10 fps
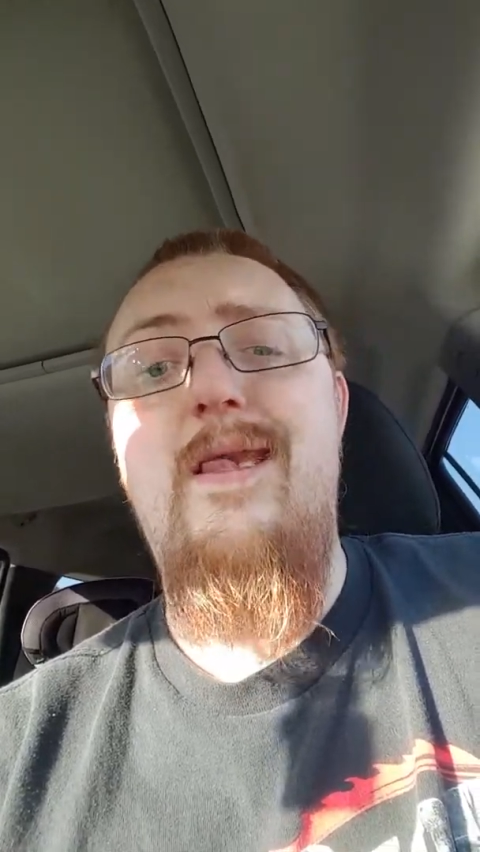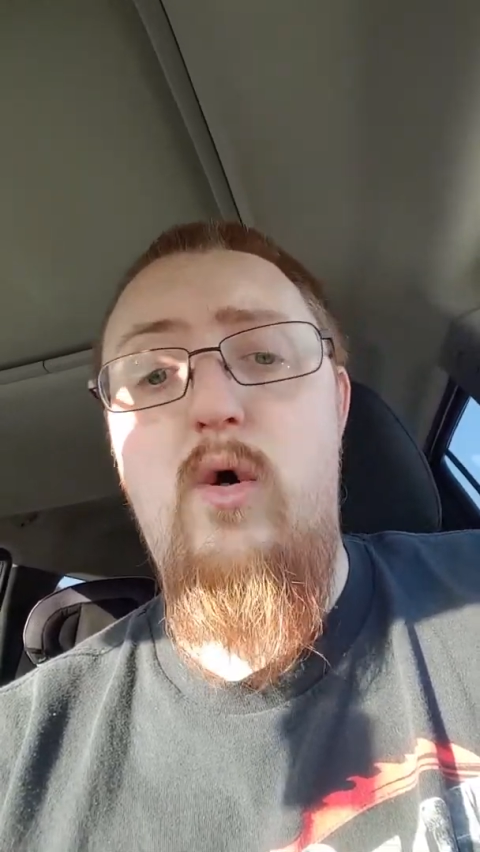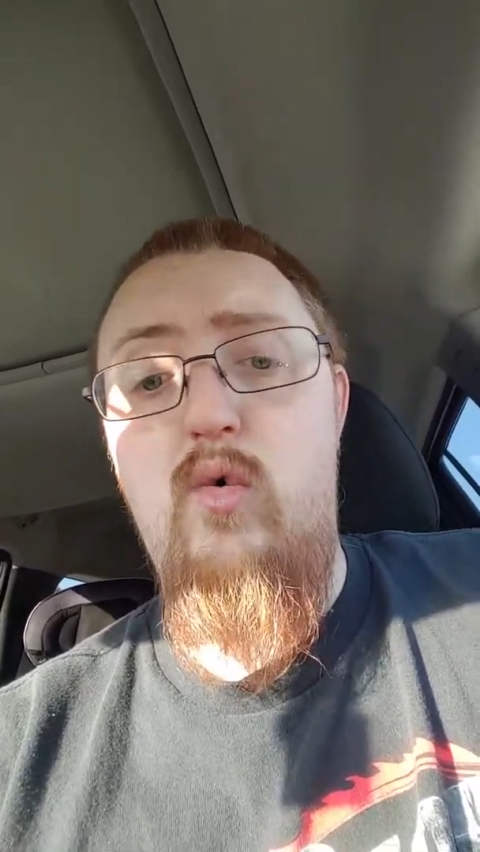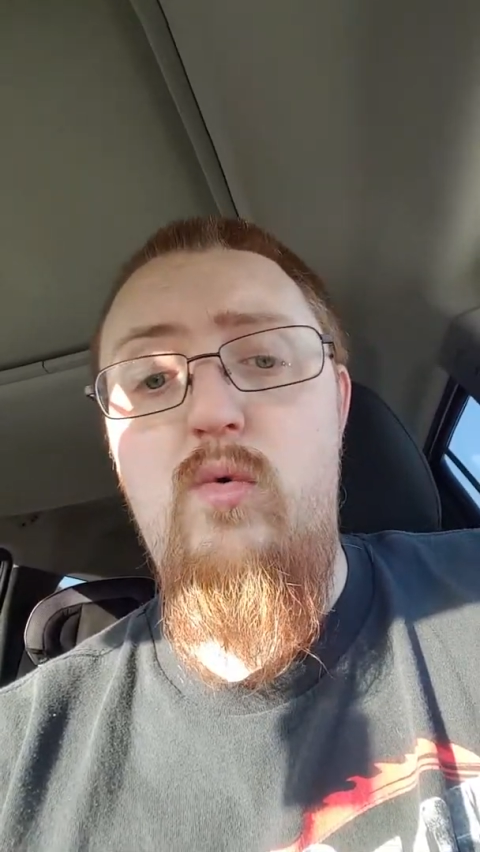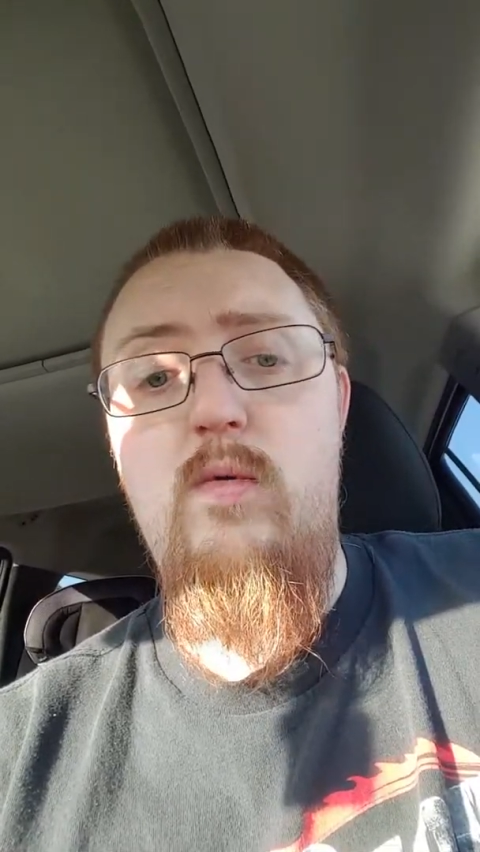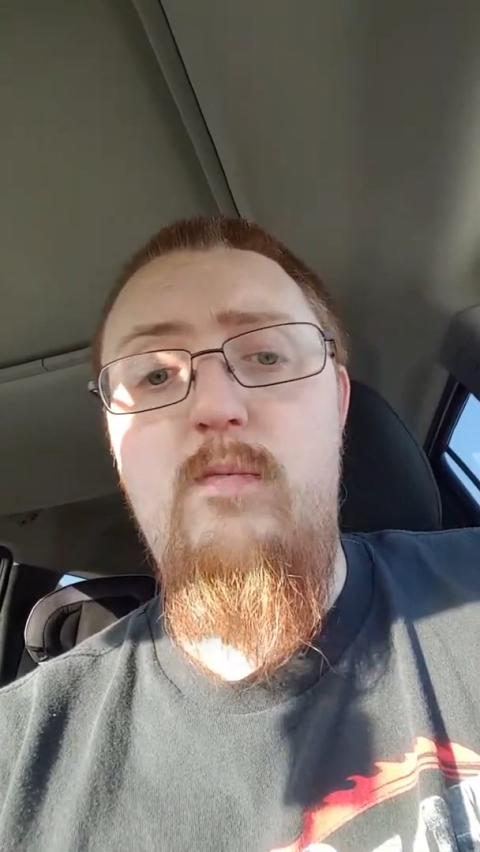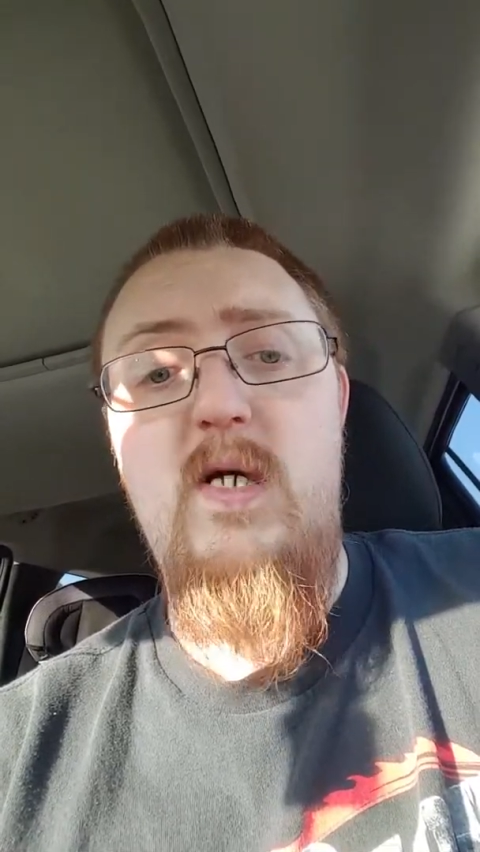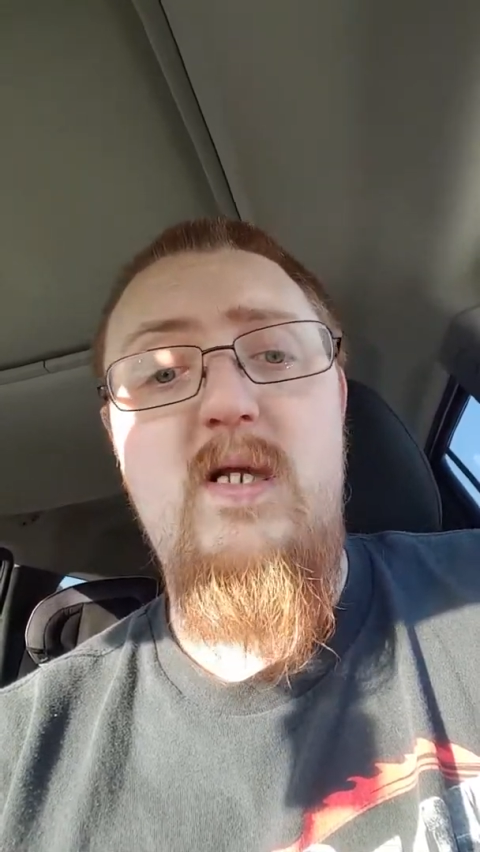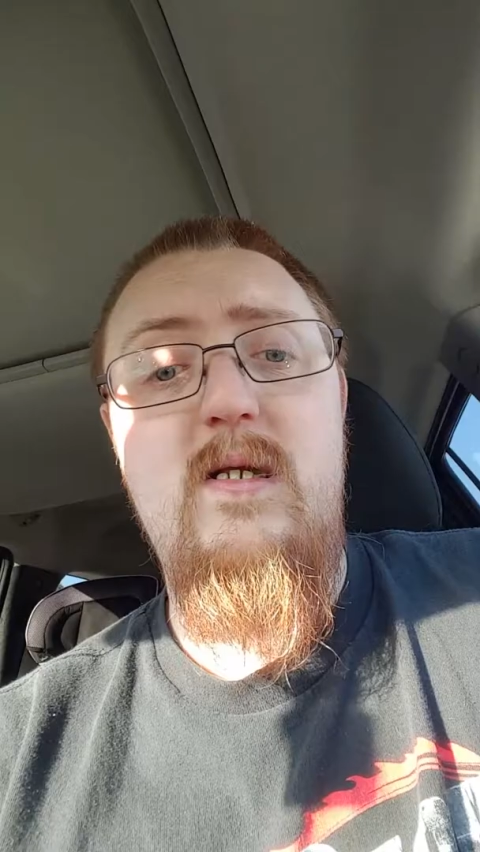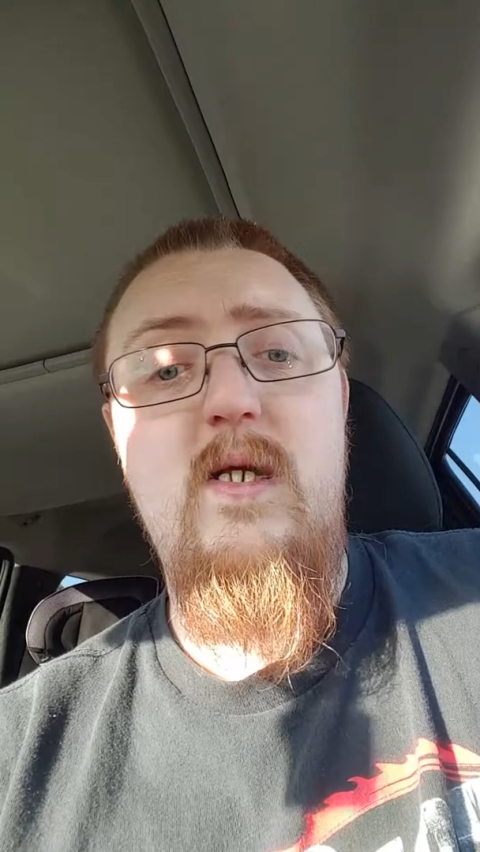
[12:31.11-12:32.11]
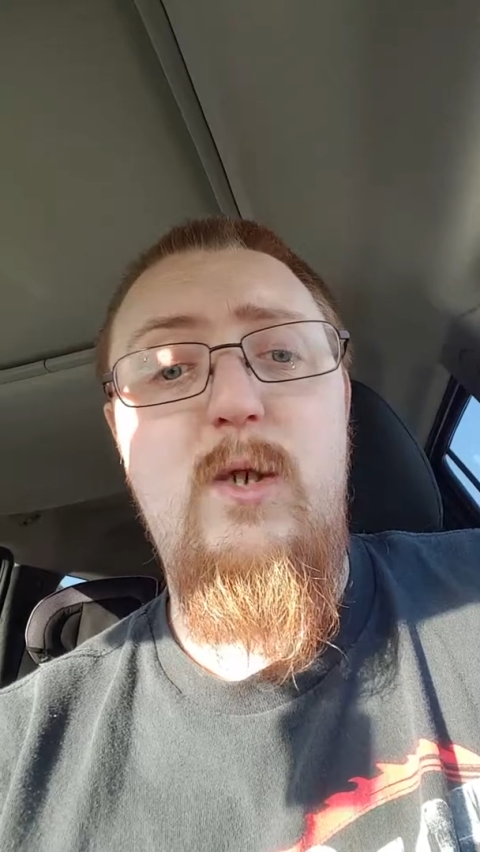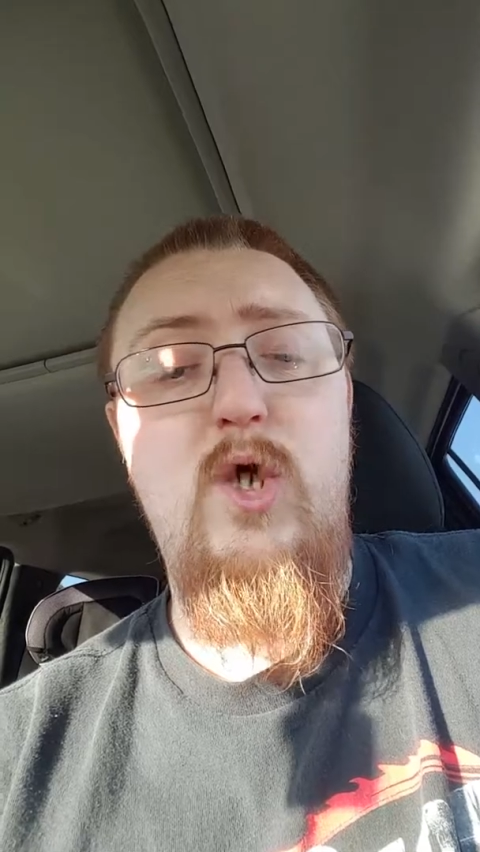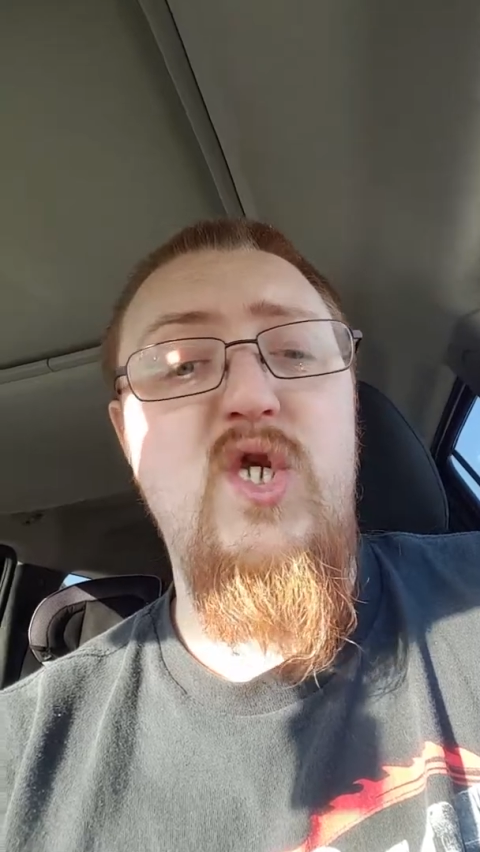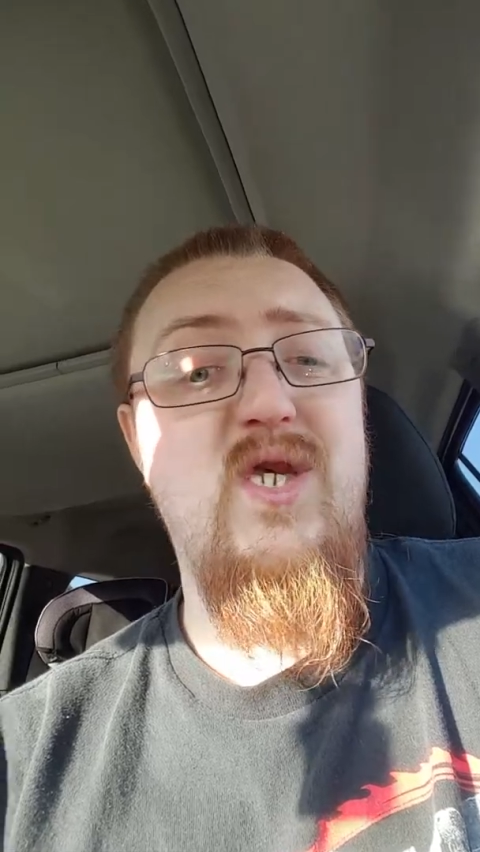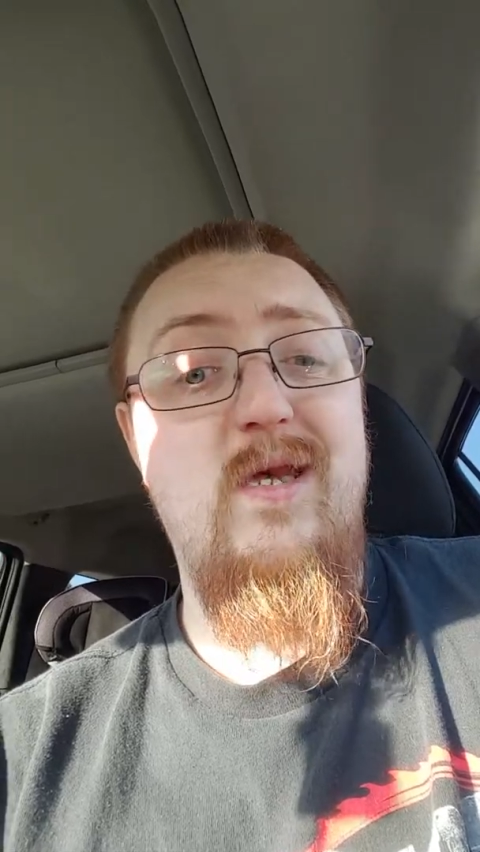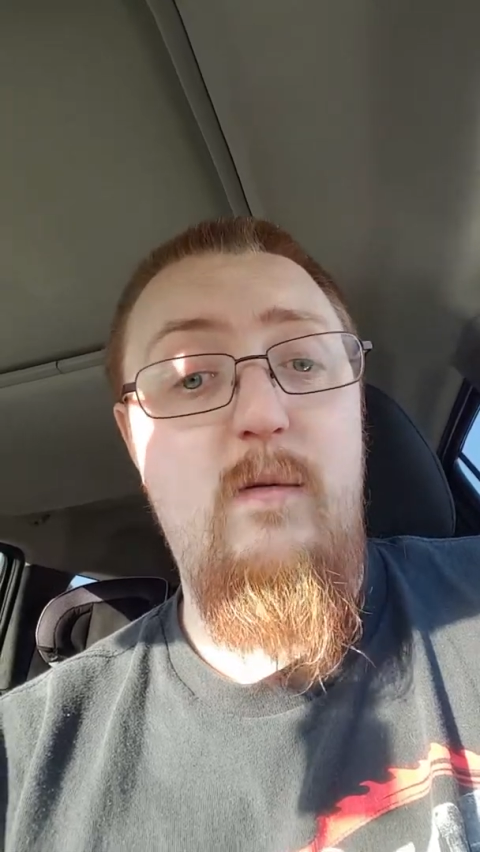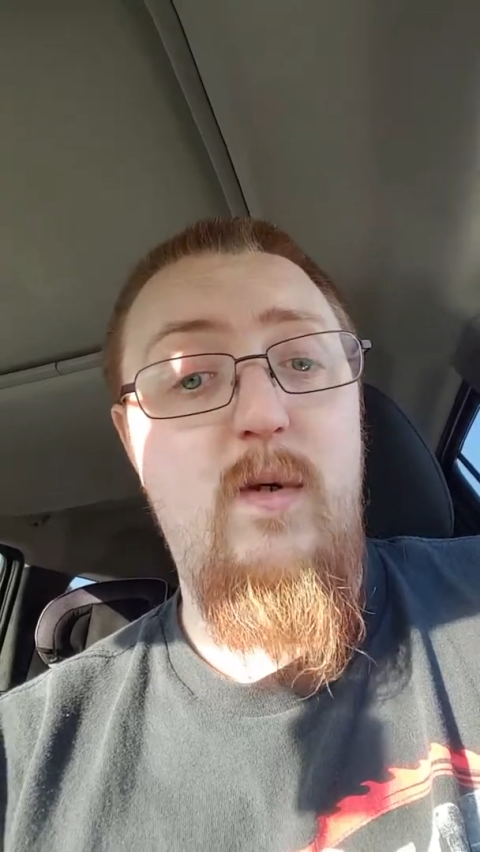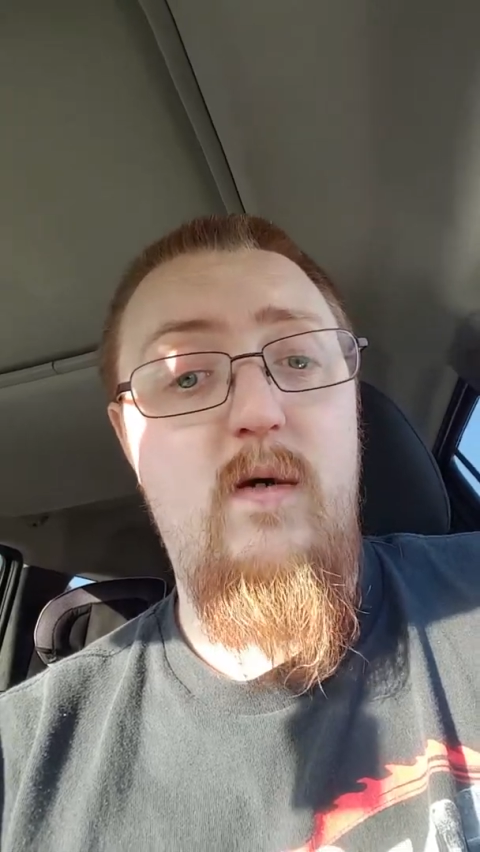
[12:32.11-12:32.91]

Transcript: alone, but she's asleep.